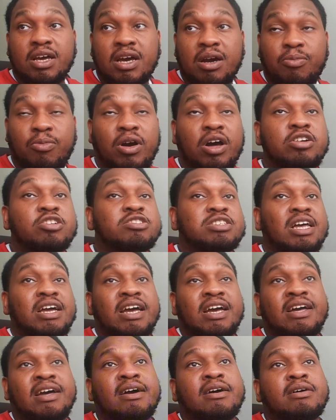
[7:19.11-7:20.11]
But it looks like
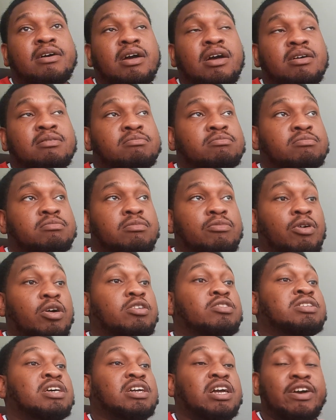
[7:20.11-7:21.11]

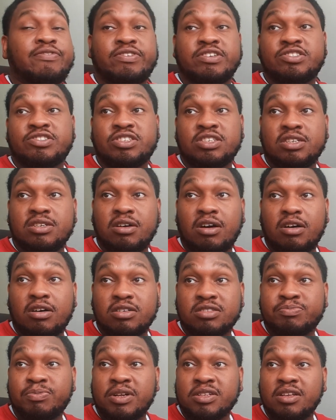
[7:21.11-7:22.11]
FSG are
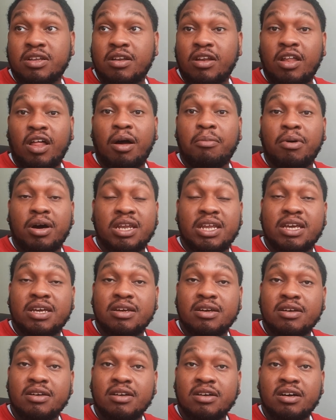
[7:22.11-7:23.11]
spending a lot of money
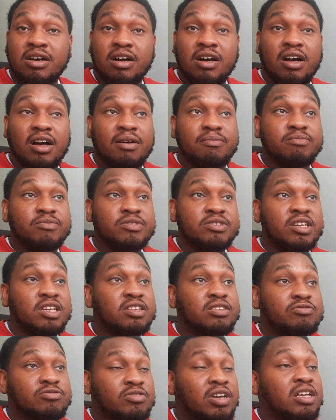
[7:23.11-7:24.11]
this
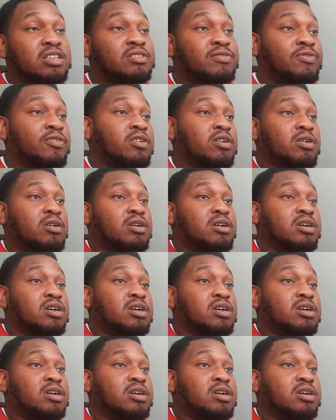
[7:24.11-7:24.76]
transfer